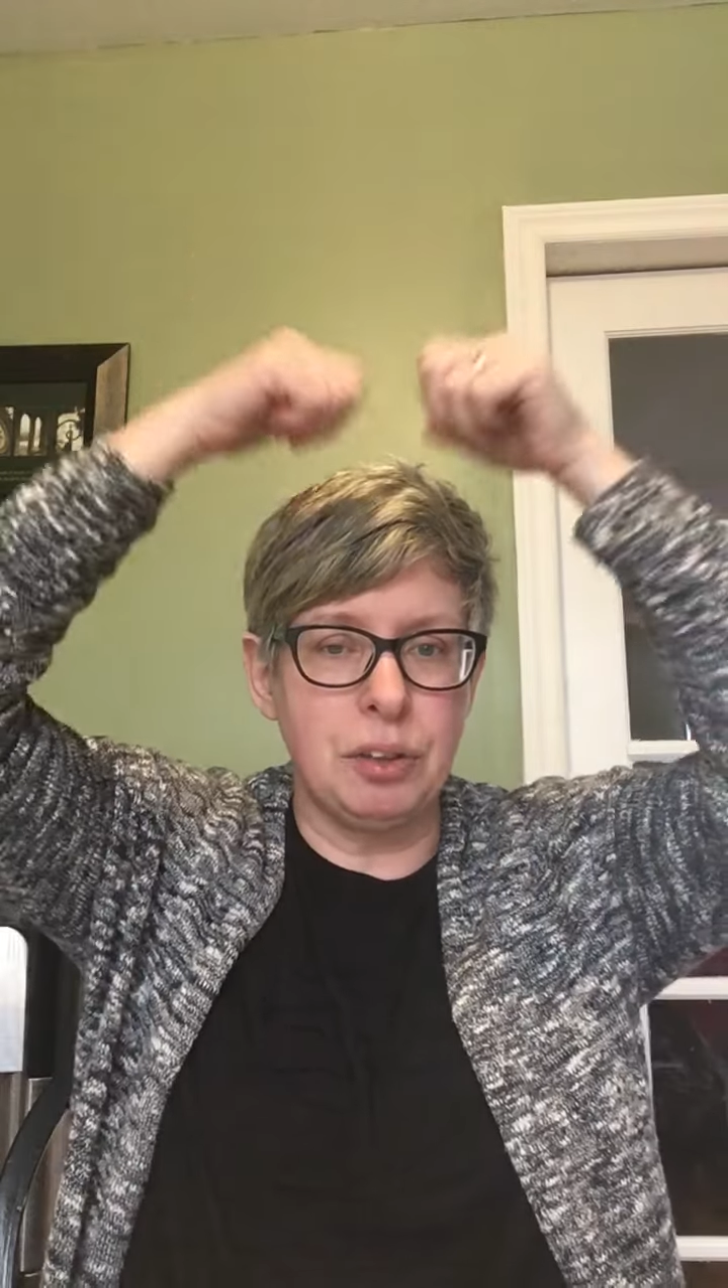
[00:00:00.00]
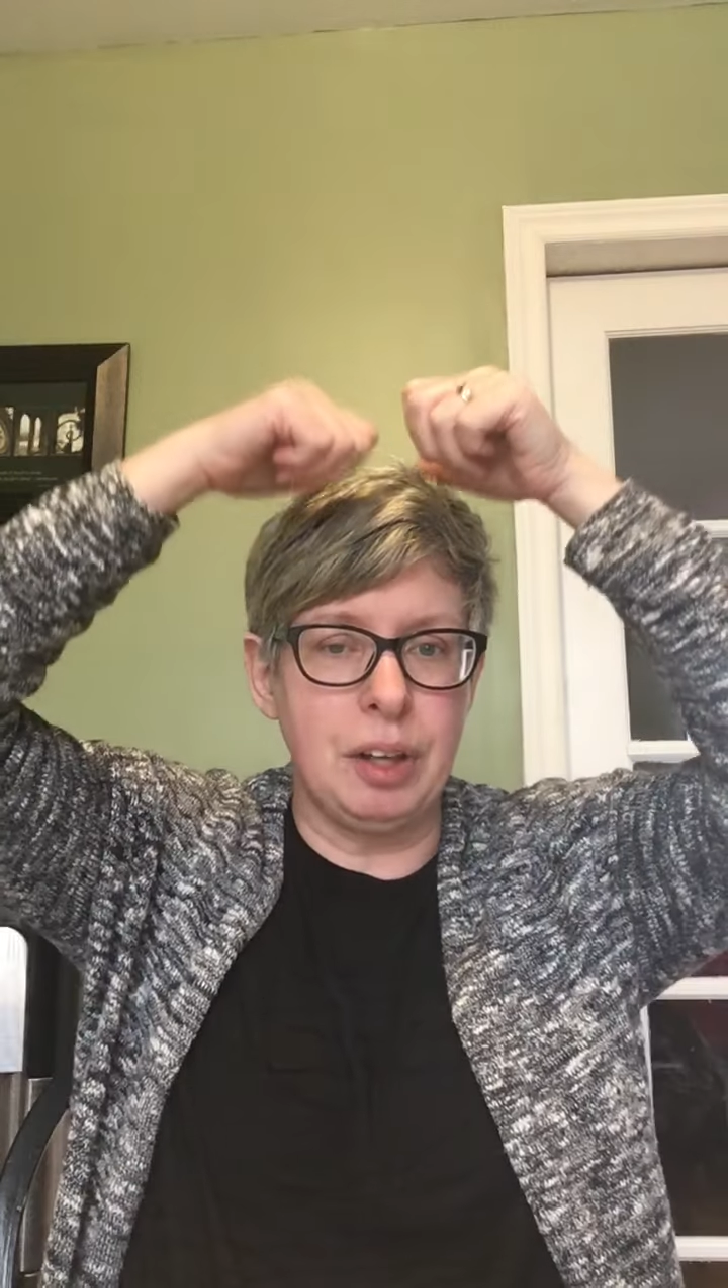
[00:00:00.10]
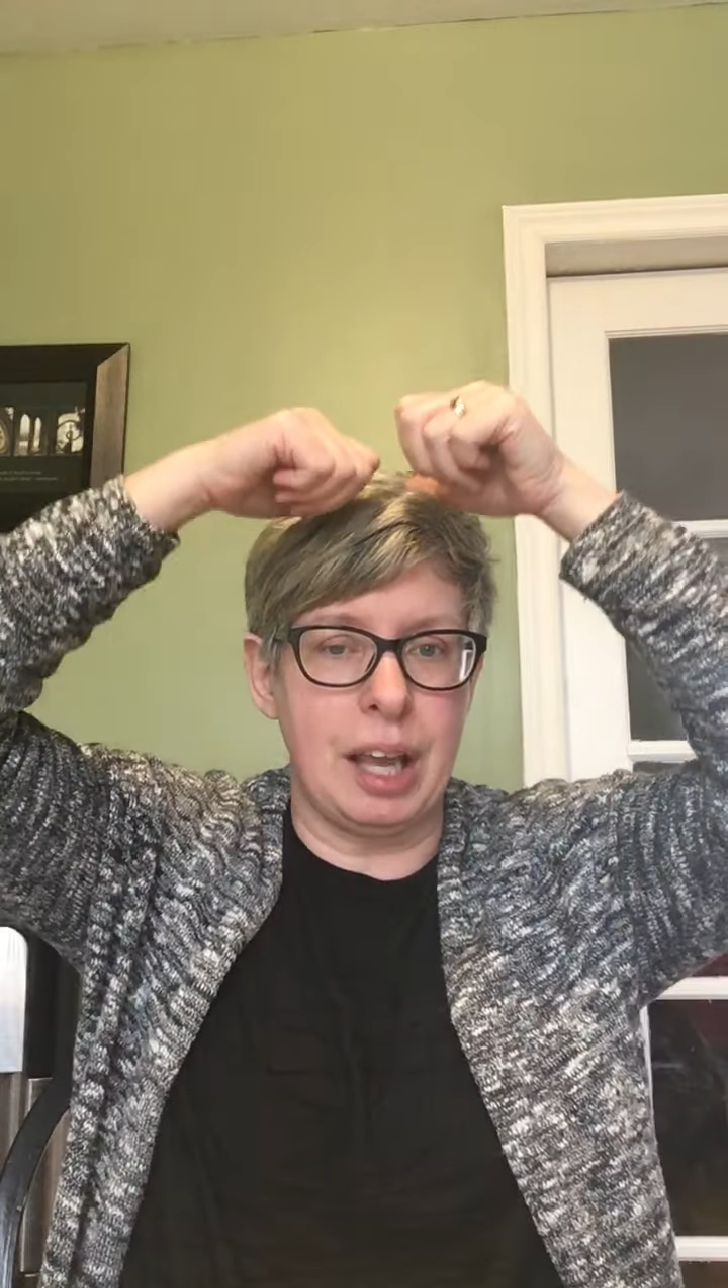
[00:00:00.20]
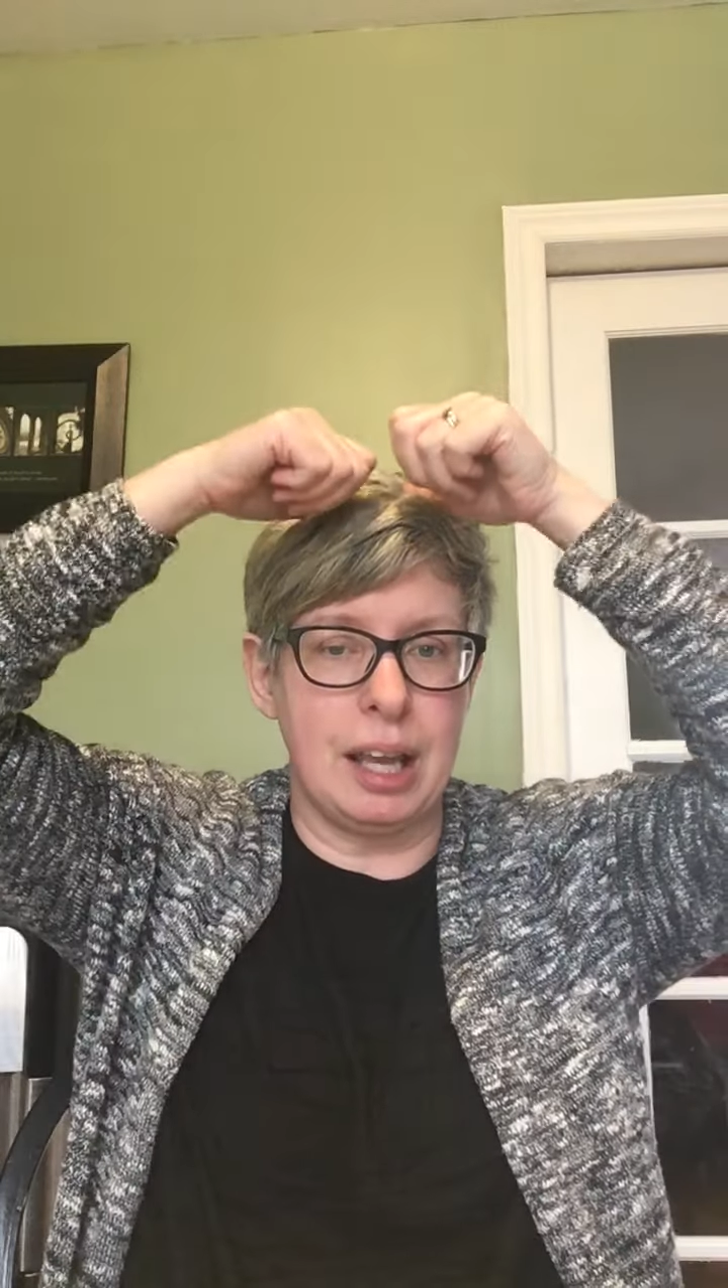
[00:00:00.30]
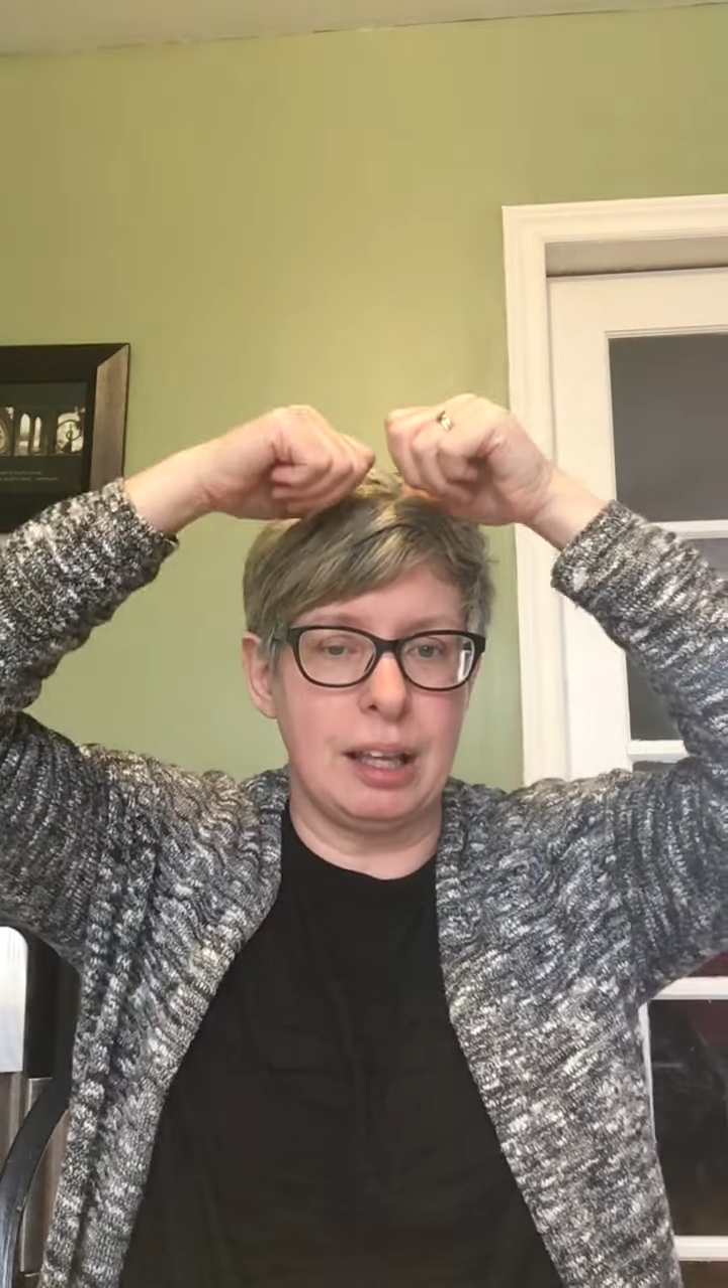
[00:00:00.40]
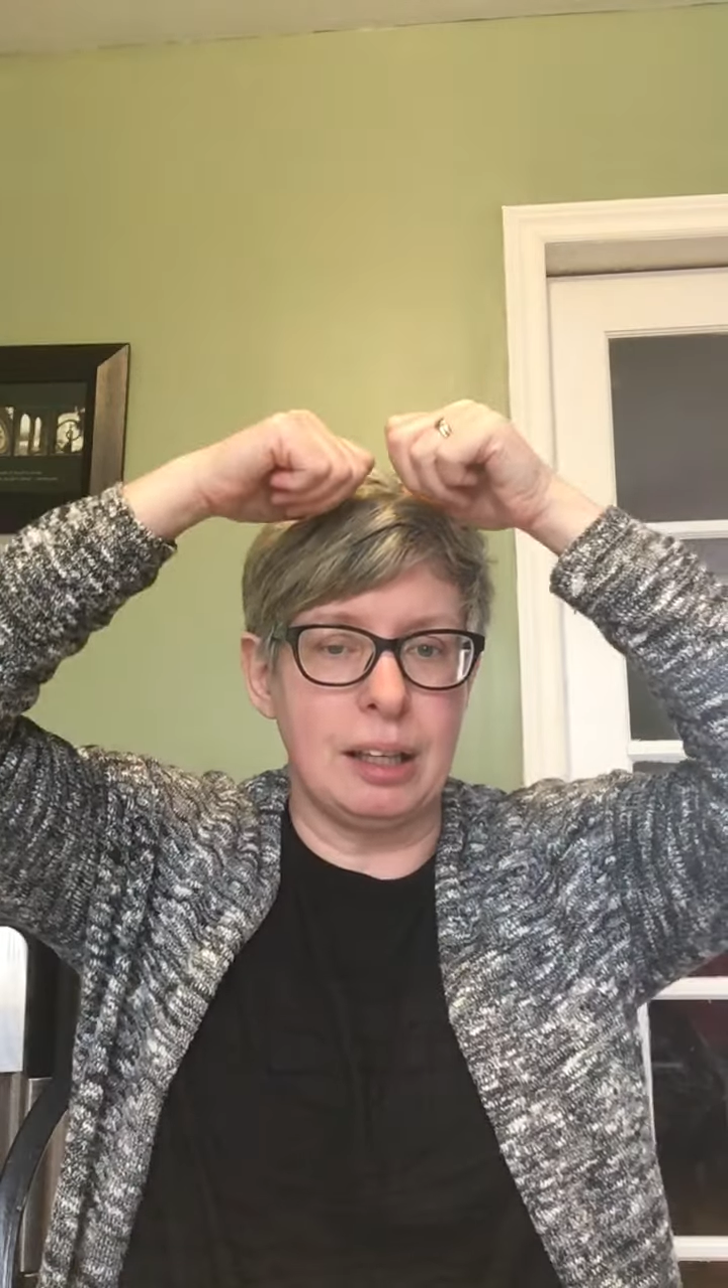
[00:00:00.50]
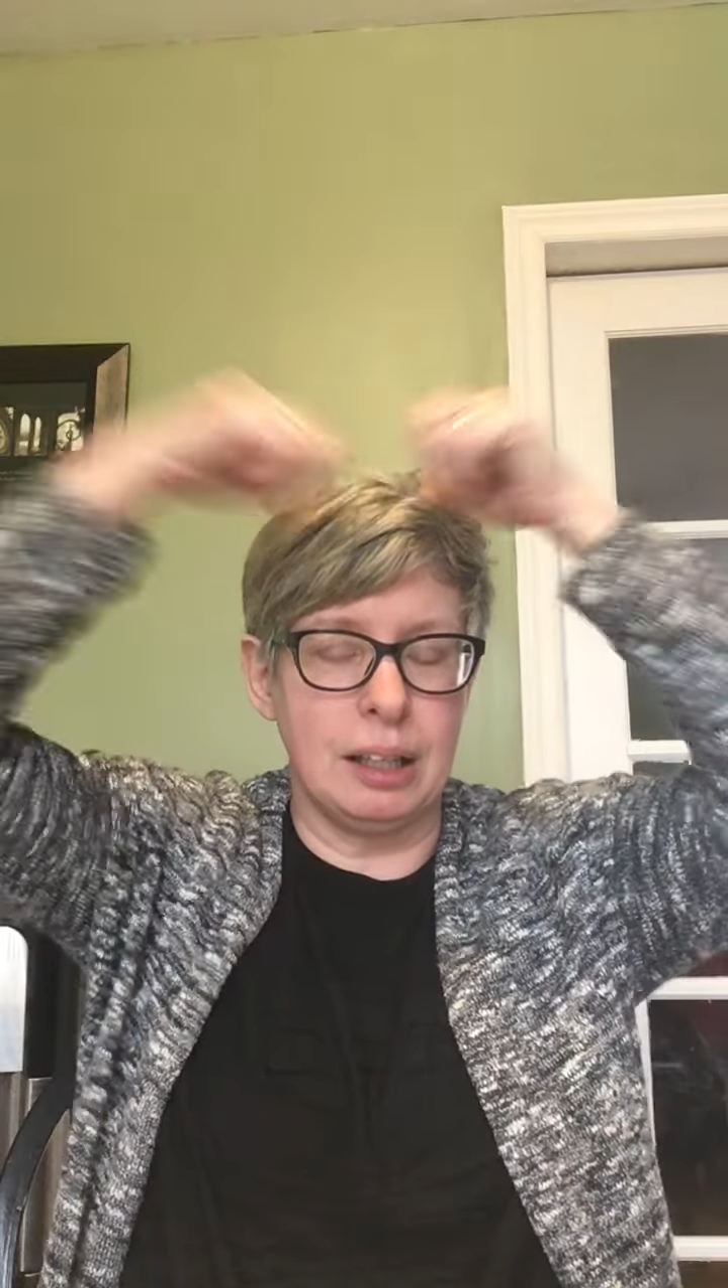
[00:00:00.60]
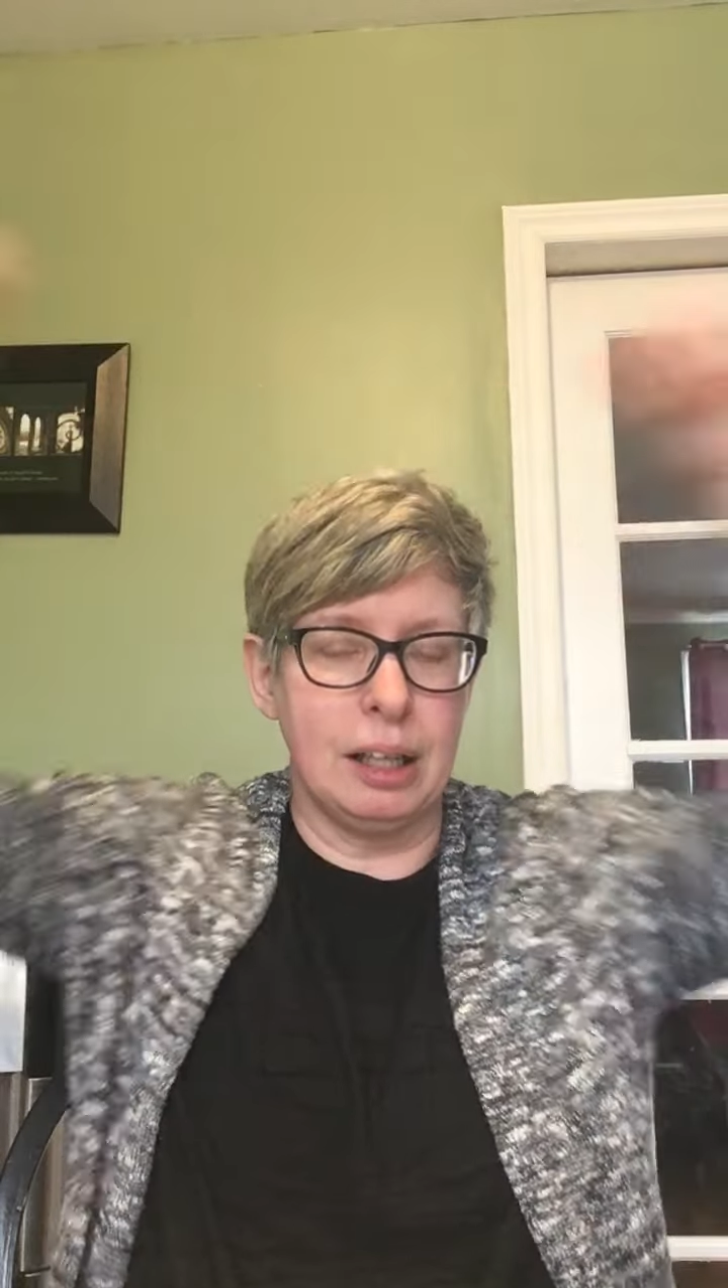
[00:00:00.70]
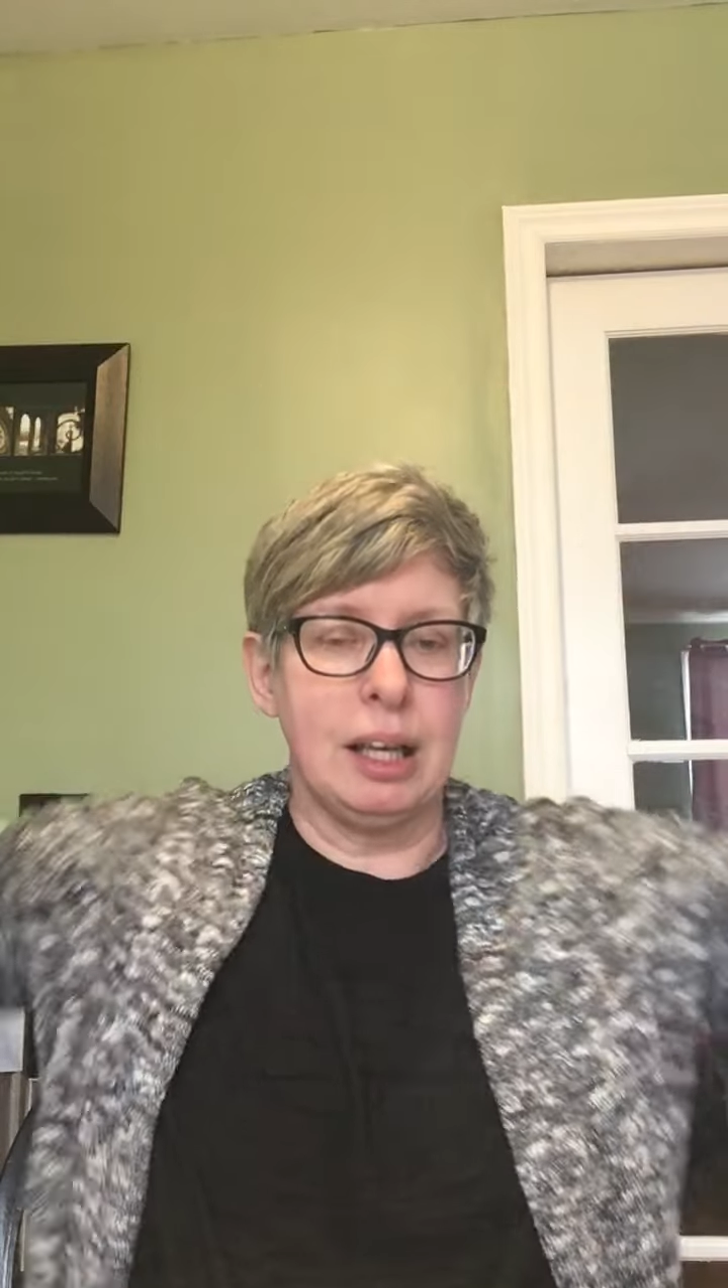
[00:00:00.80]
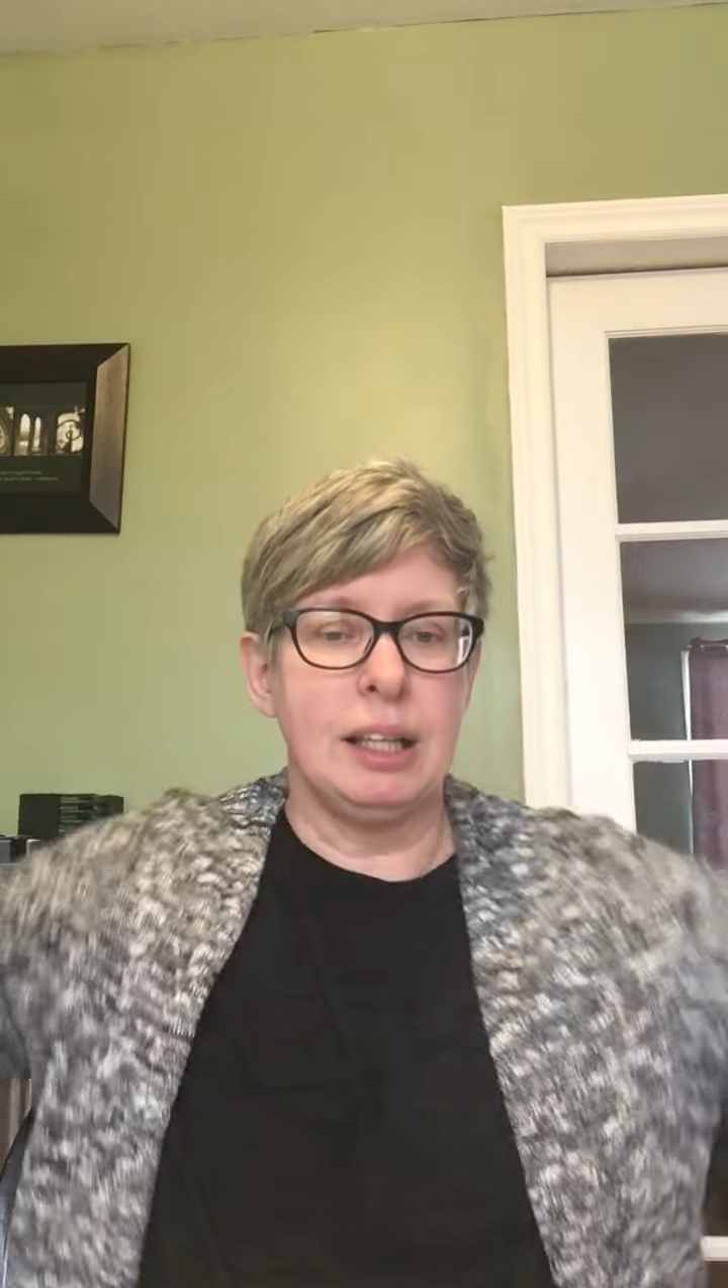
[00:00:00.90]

your head.